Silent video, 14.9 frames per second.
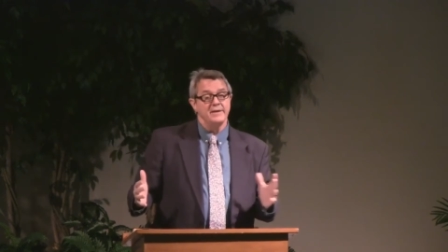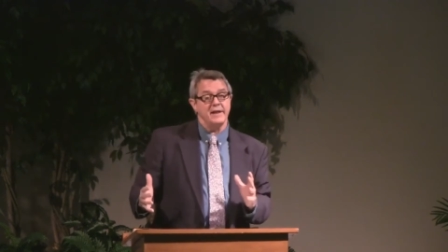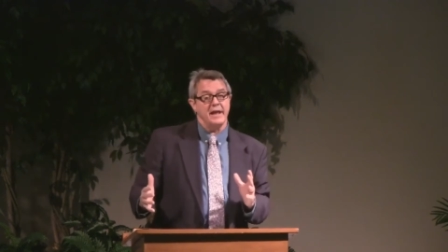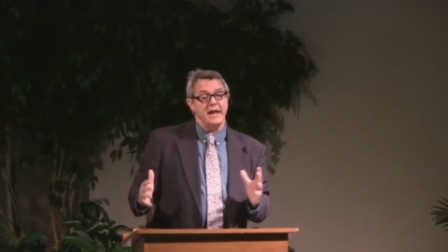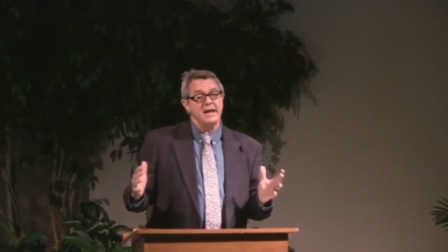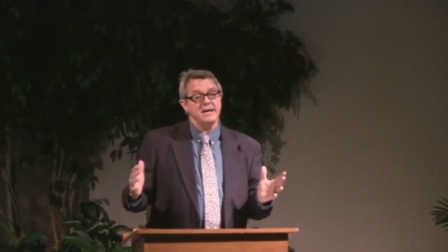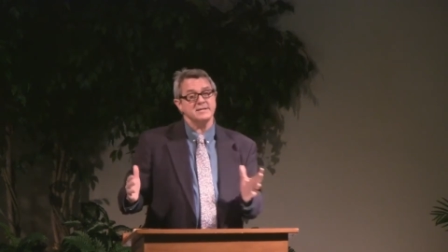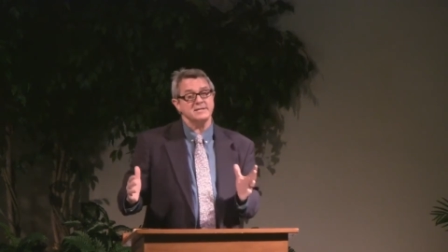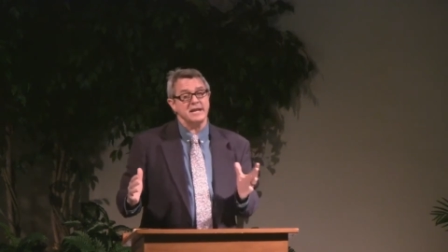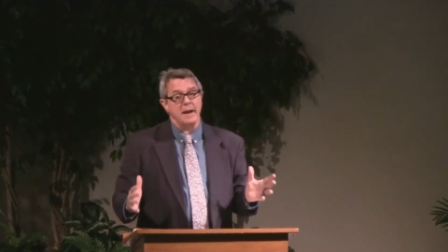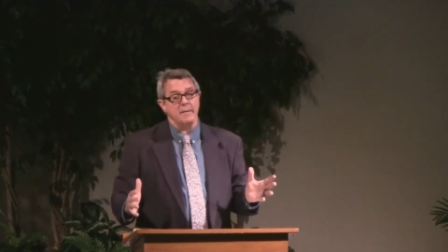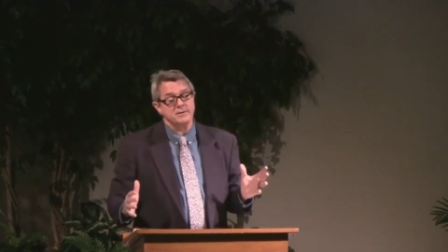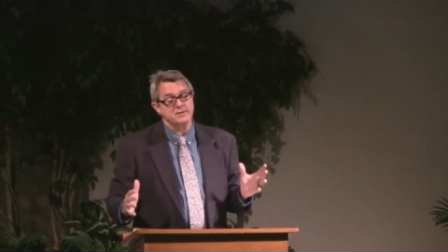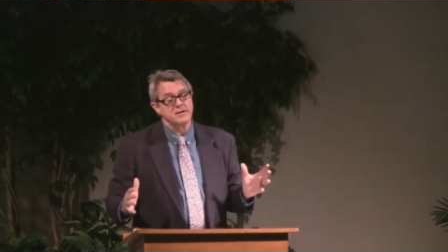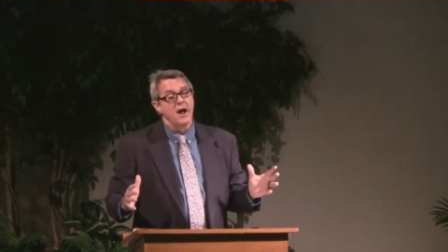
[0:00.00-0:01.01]
he
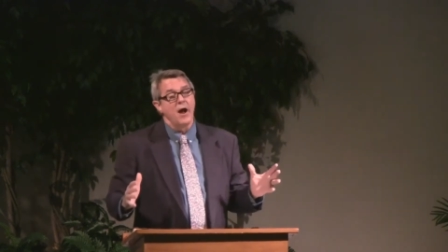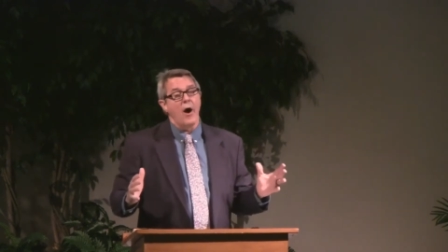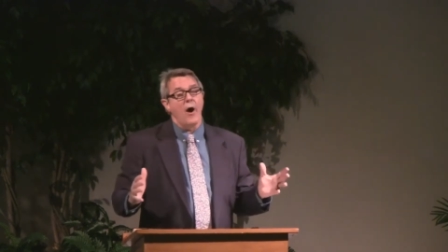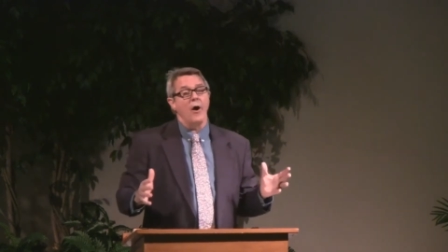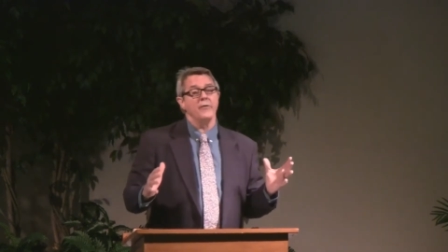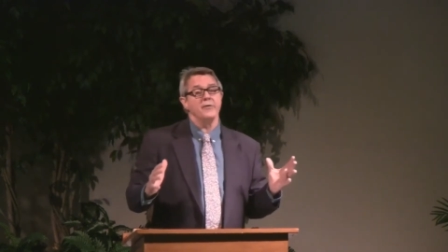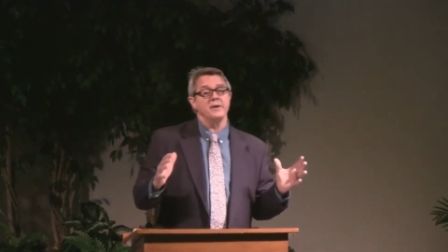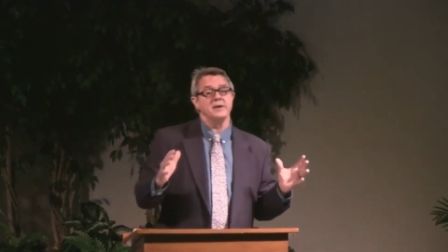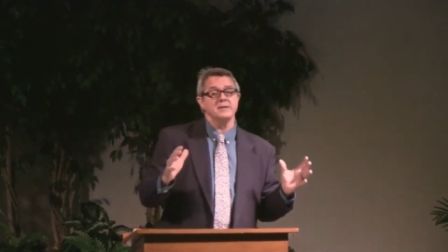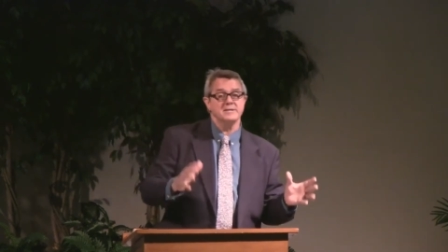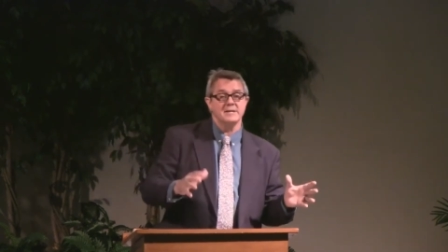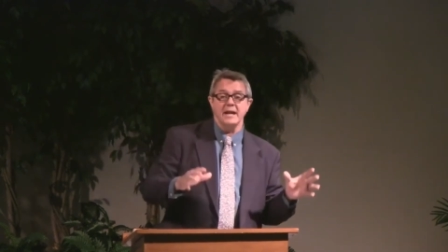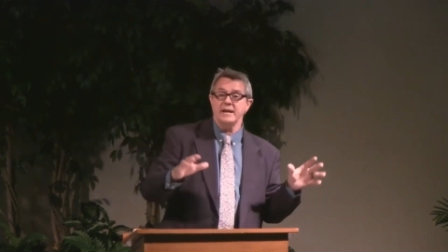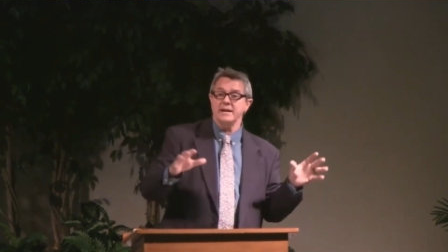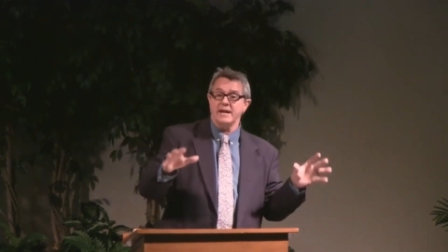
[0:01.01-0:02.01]
established all the
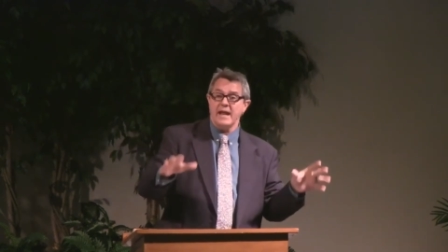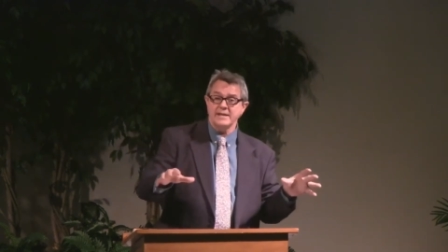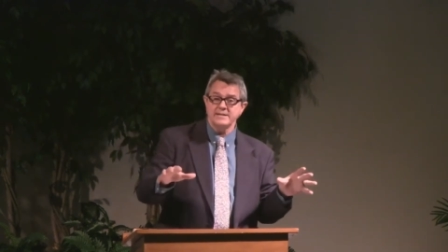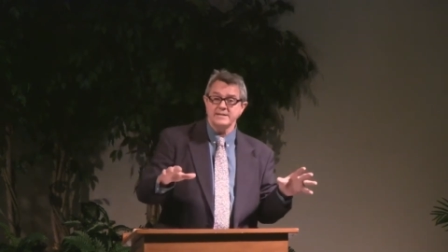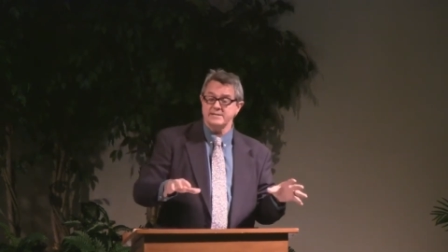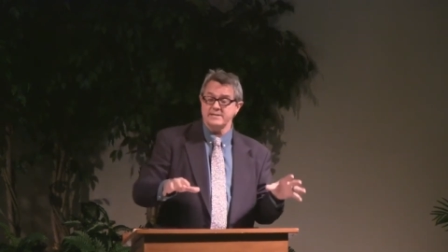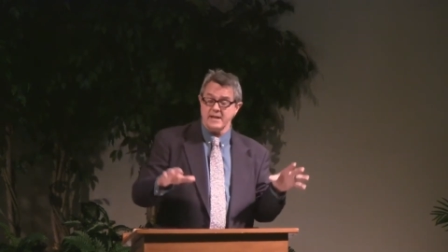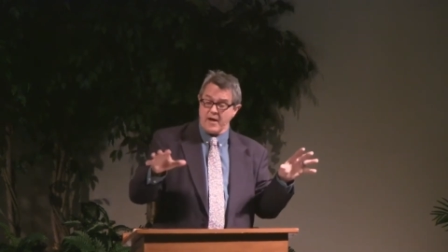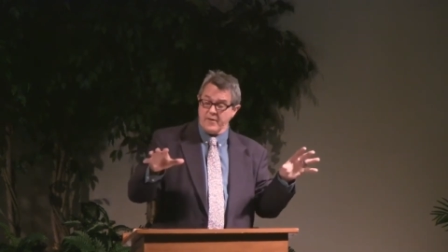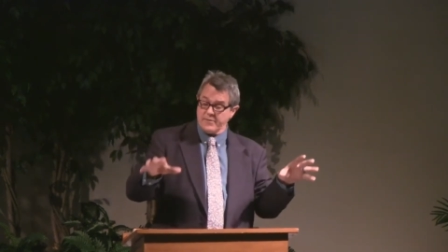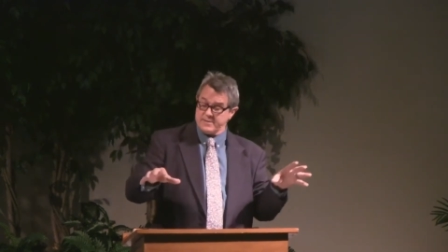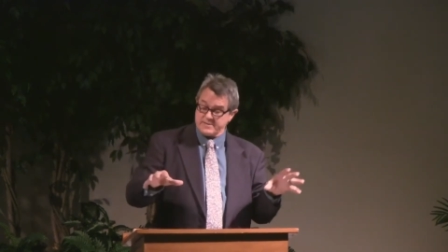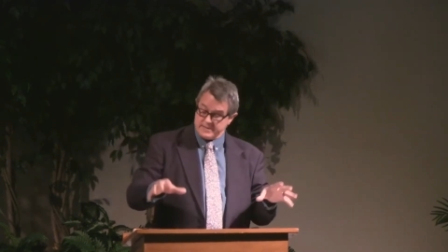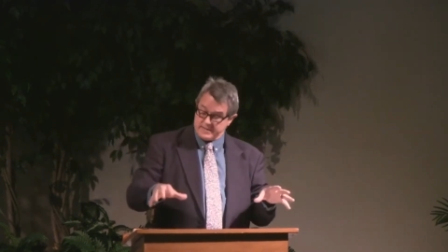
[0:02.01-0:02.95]
distinct necess- all the